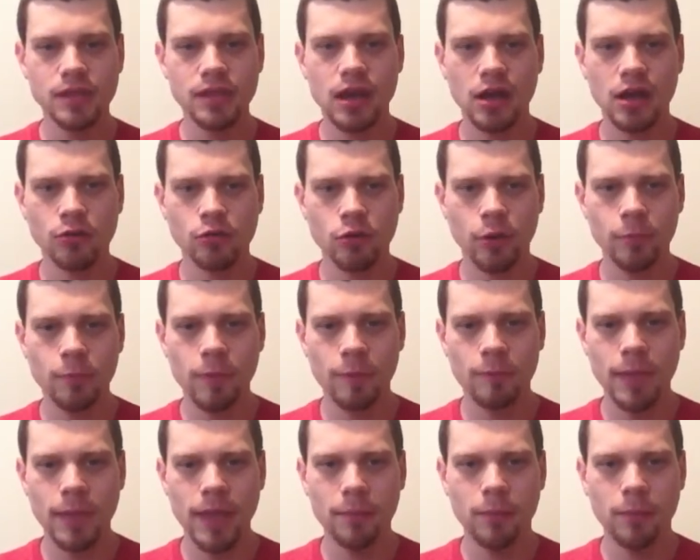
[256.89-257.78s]
a group
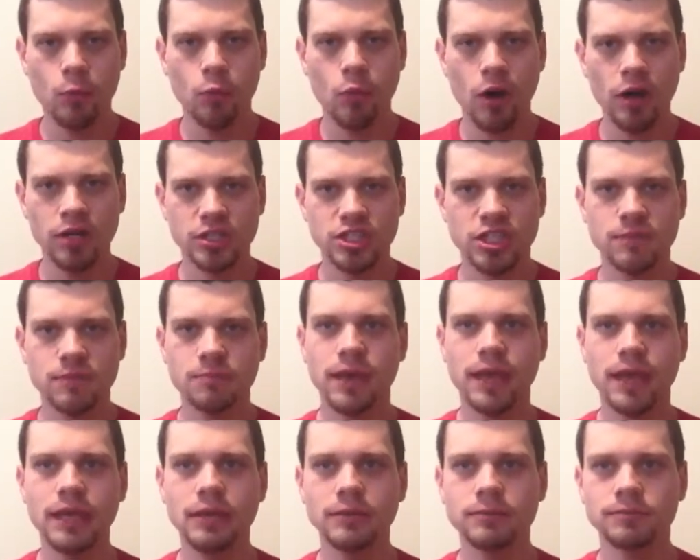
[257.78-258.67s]
of people watching
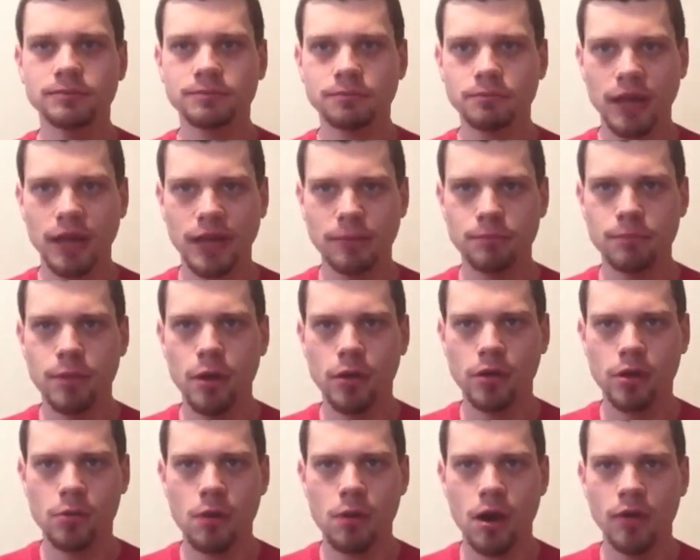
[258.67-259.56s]
me playing
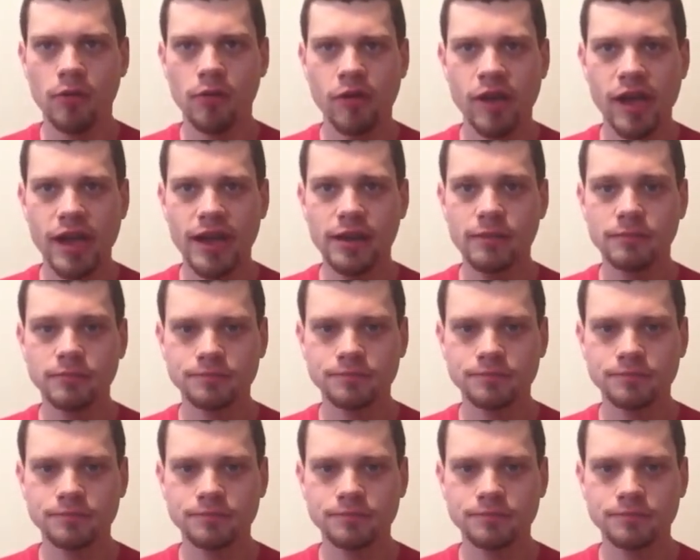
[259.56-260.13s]
Pokemon Red.